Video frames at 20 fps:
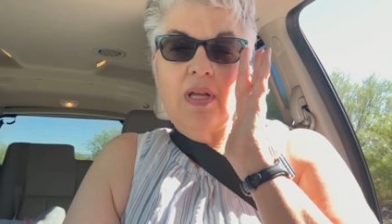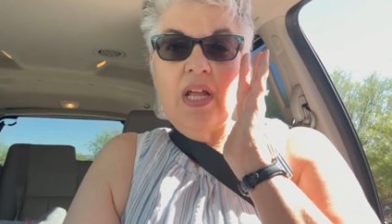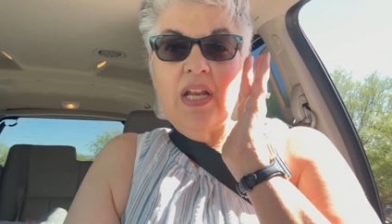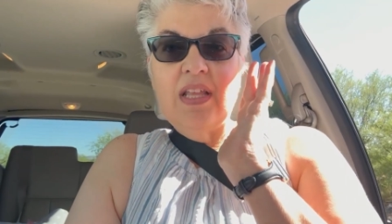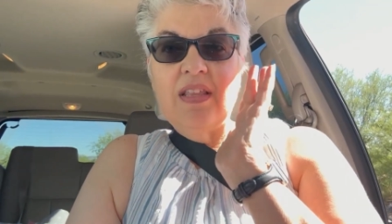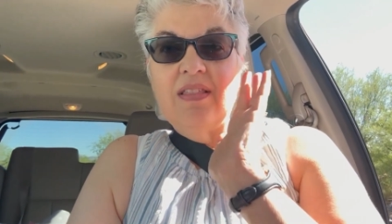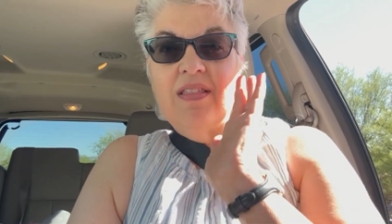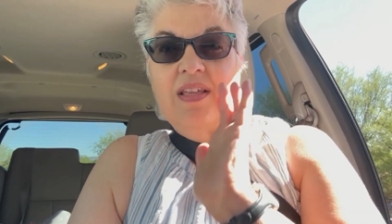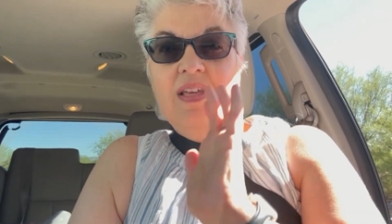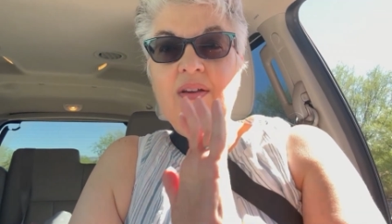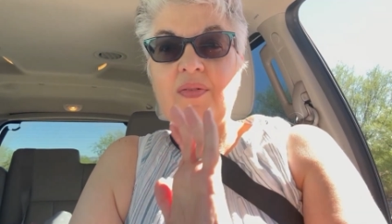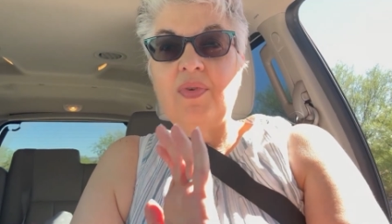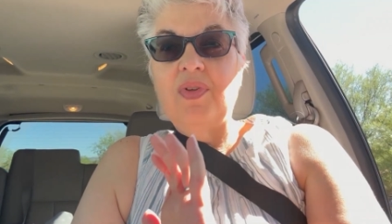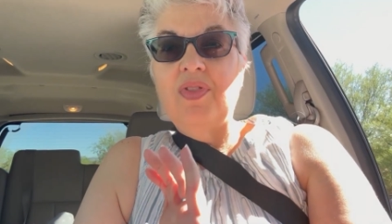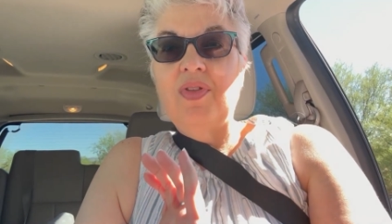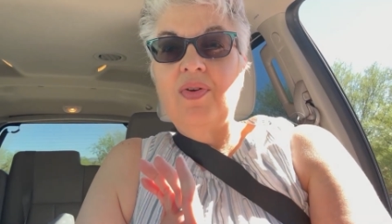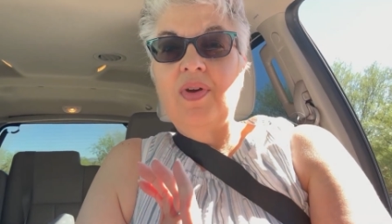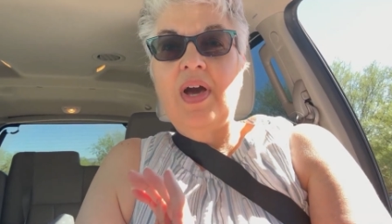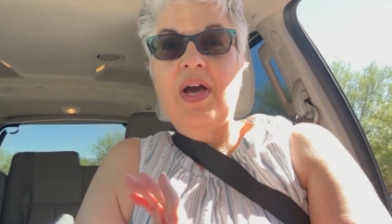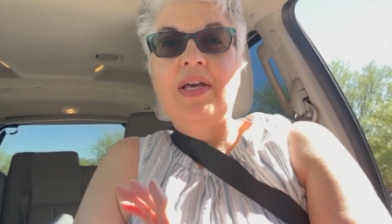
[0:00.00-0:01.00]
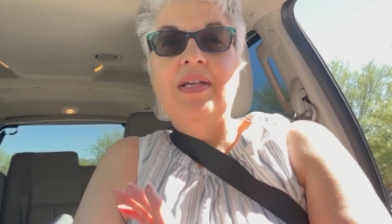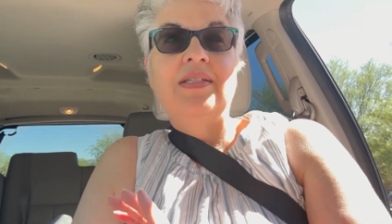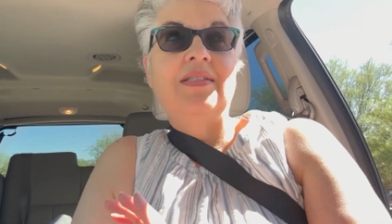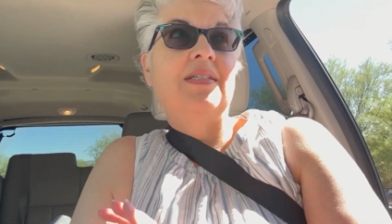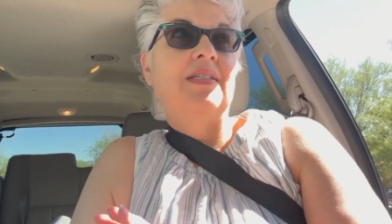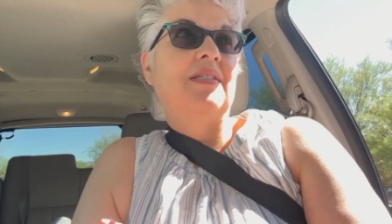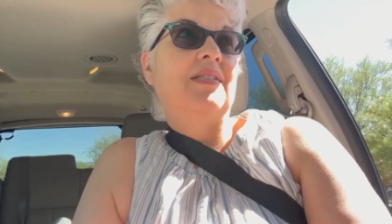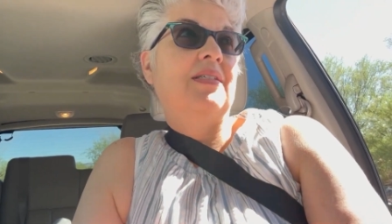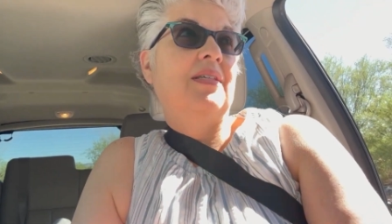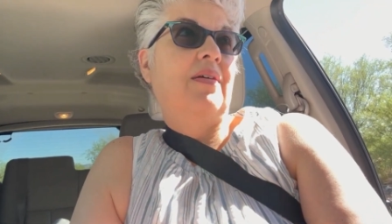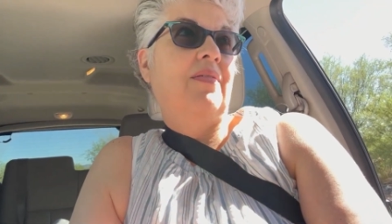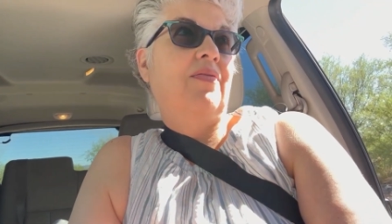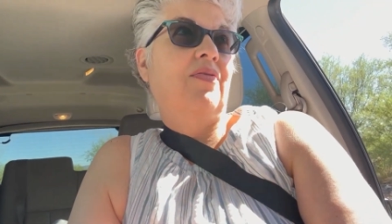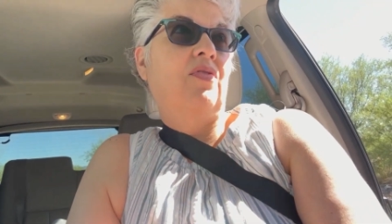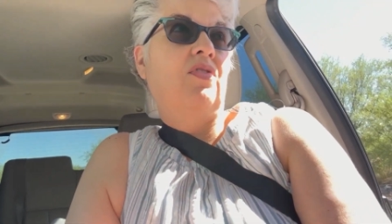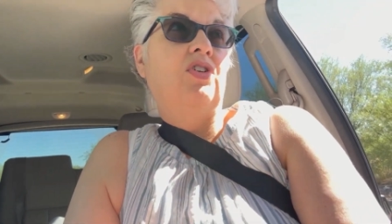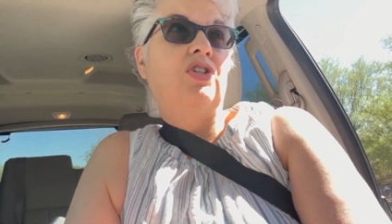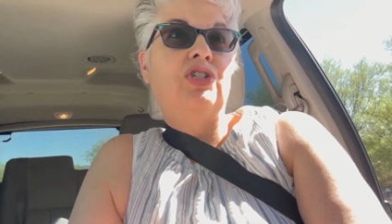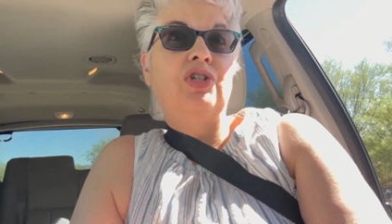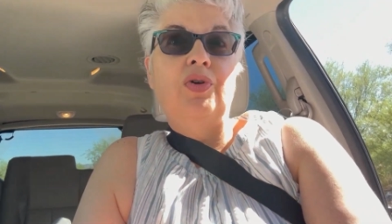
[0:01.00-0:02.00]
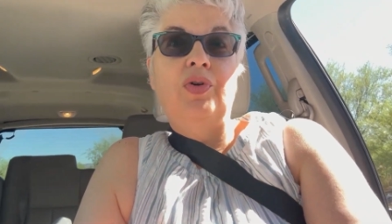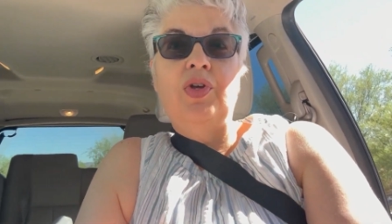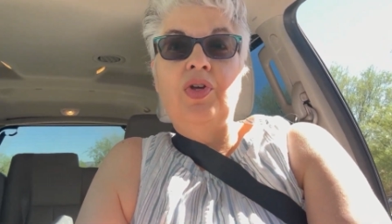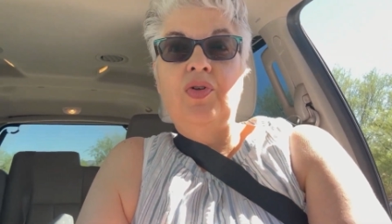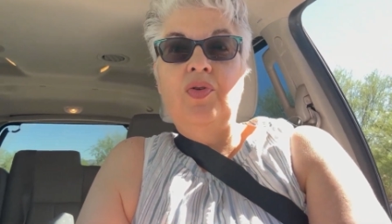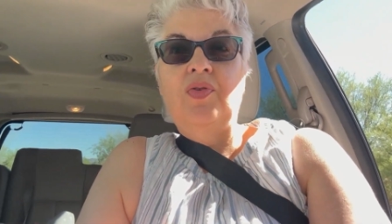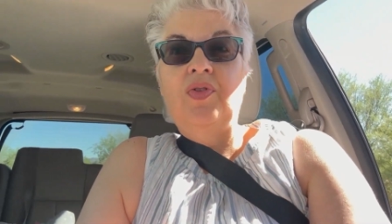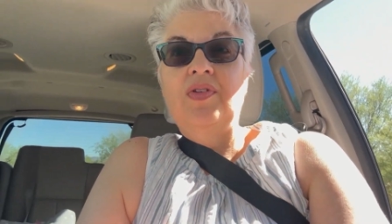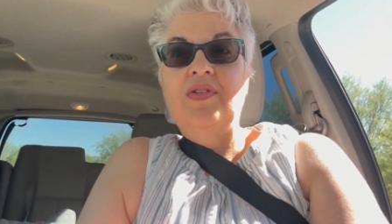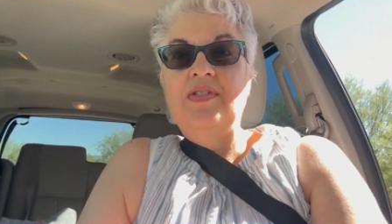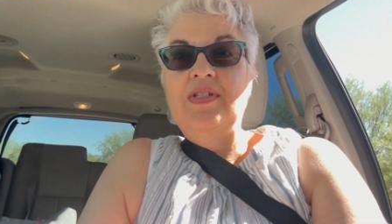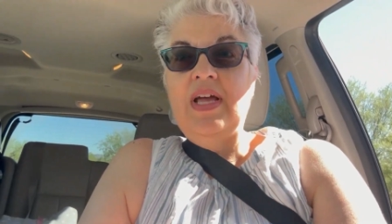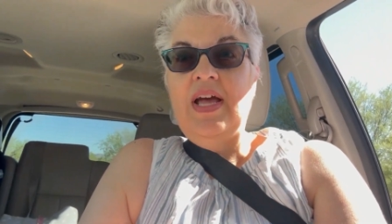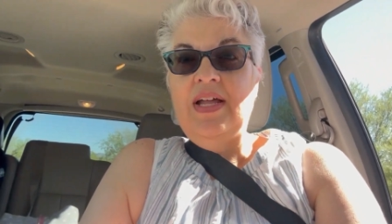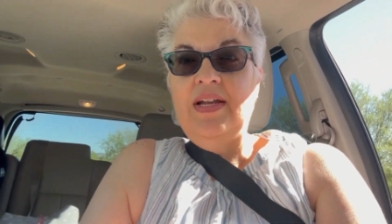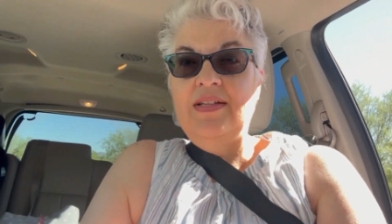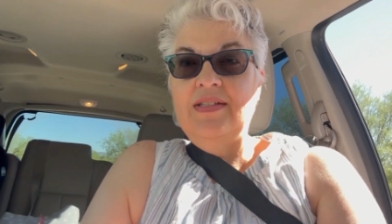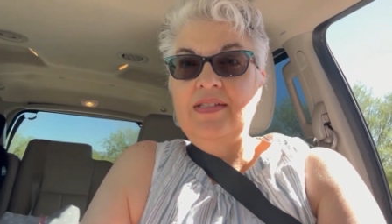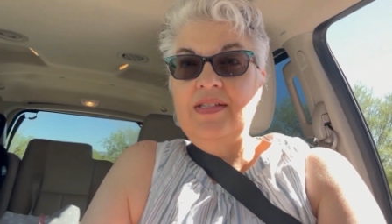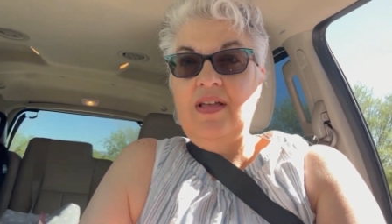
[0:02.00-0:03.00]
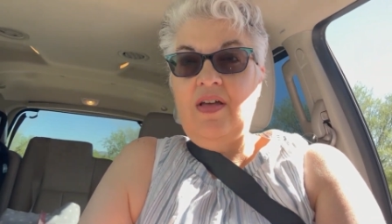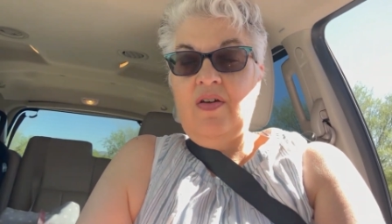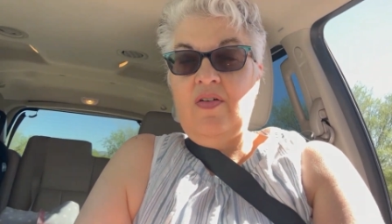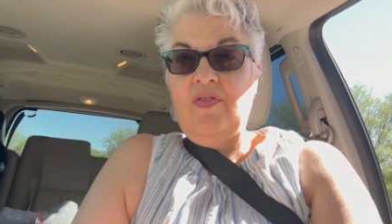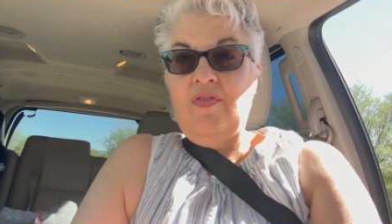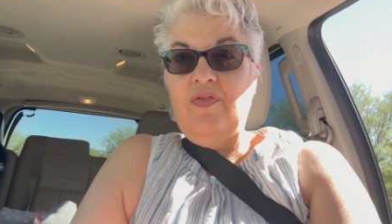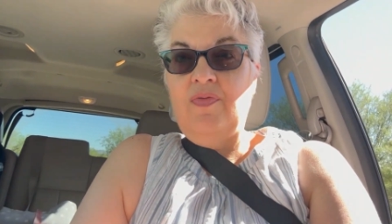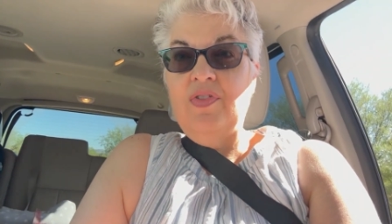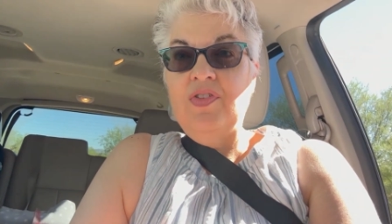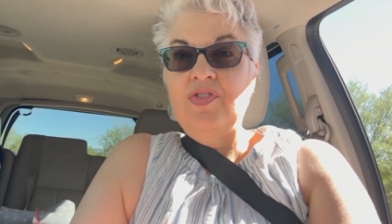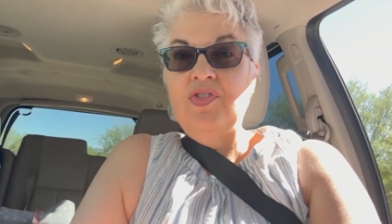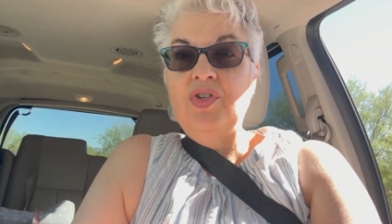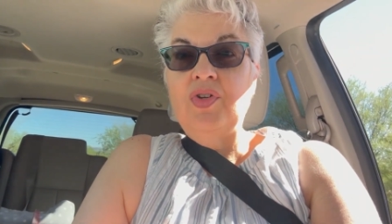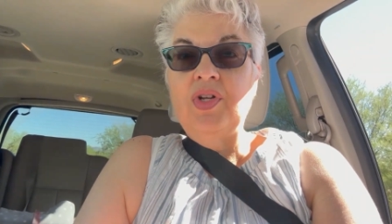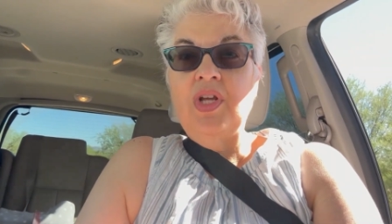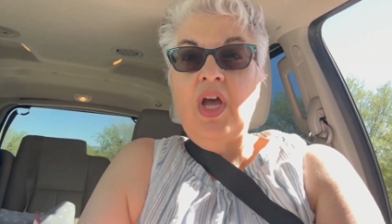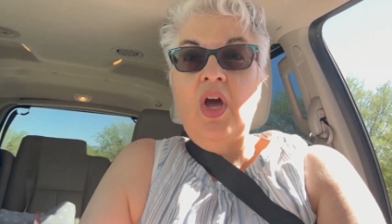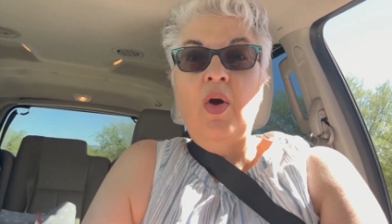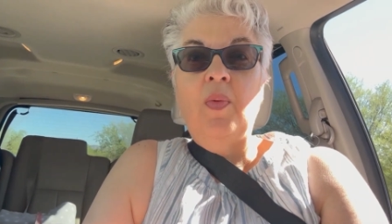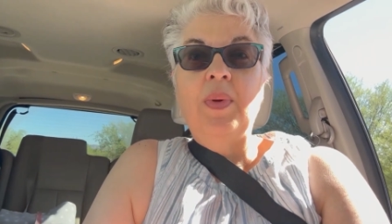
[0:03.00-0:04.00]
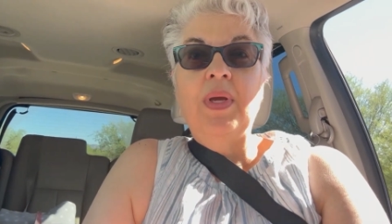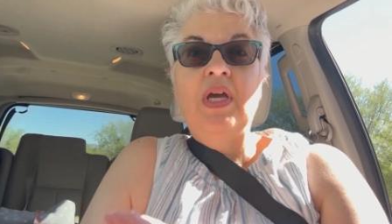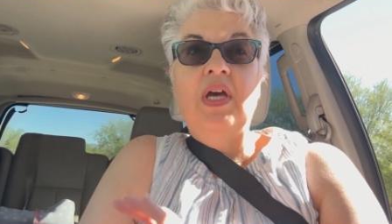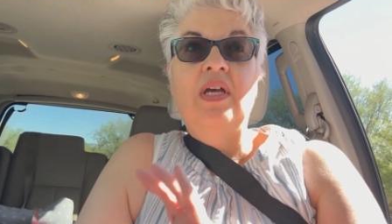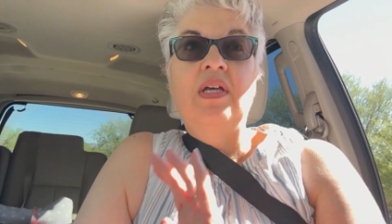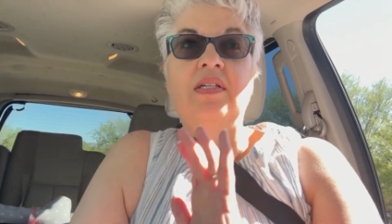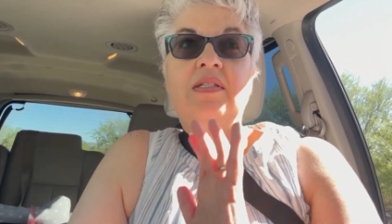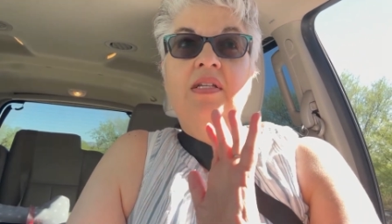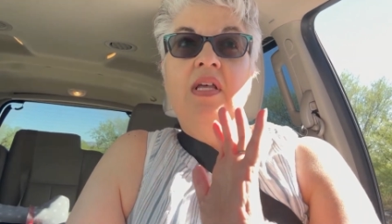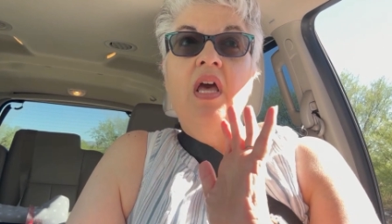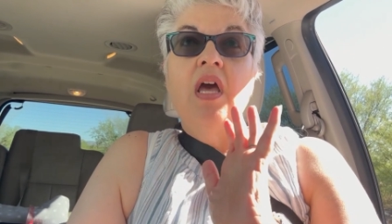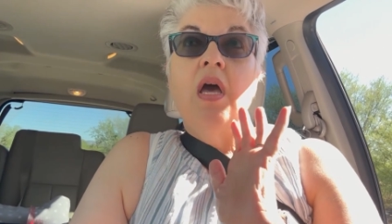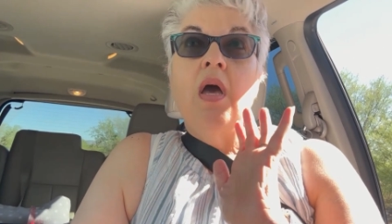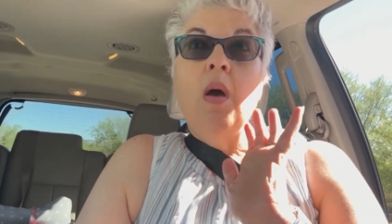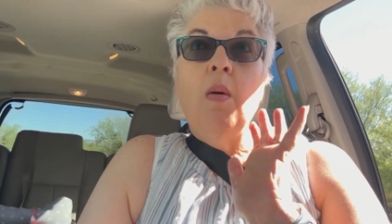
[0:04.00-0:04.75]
anything with you guys except for show you the status of the studio because